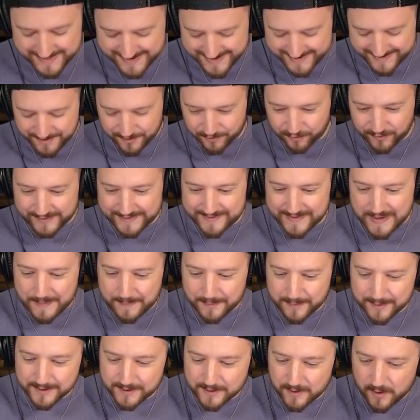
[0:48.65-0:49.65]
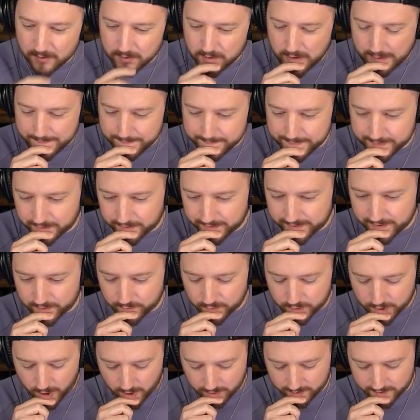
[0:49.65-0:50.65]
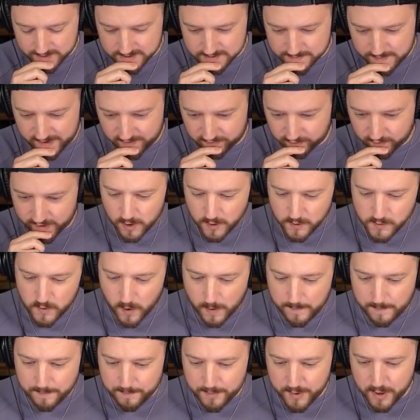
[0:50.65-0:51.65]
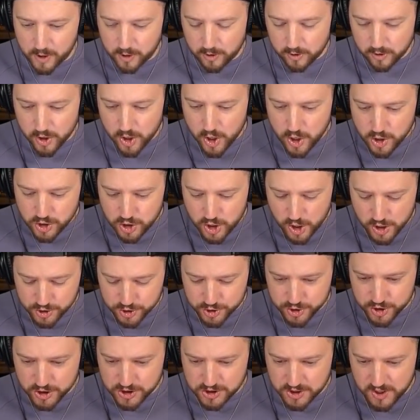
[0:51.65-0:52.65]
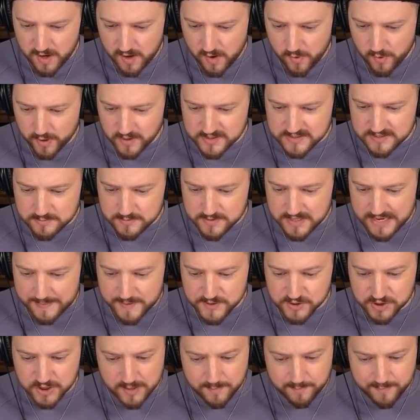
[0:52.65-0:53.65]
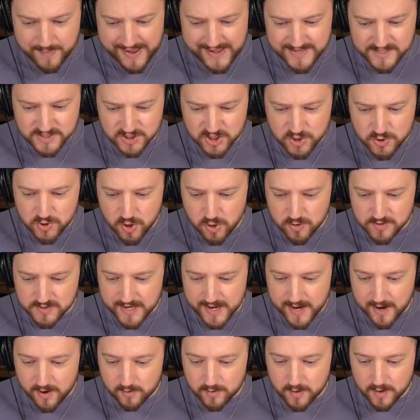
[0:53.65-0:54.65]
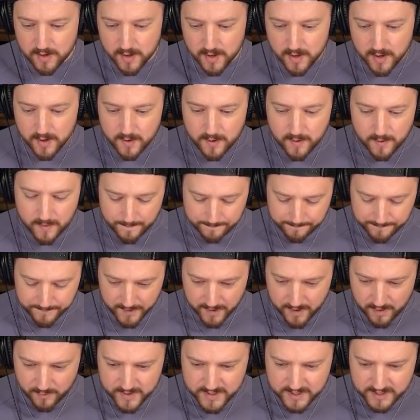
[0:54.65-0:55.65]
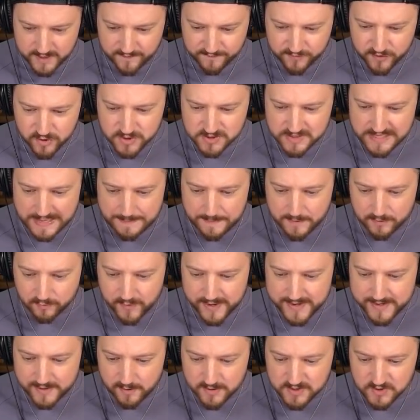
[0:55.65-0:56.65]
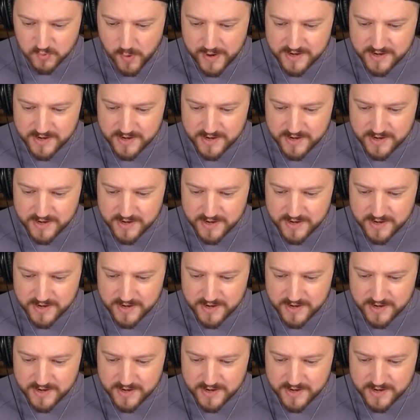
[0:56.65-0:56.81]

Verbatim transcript: I don't really know. We're gonna go Goblin Barrel here regardless, my friend. Goblin Barrel, get to the tower, get some damage on Bats do go down. But we get a few stab at Renos.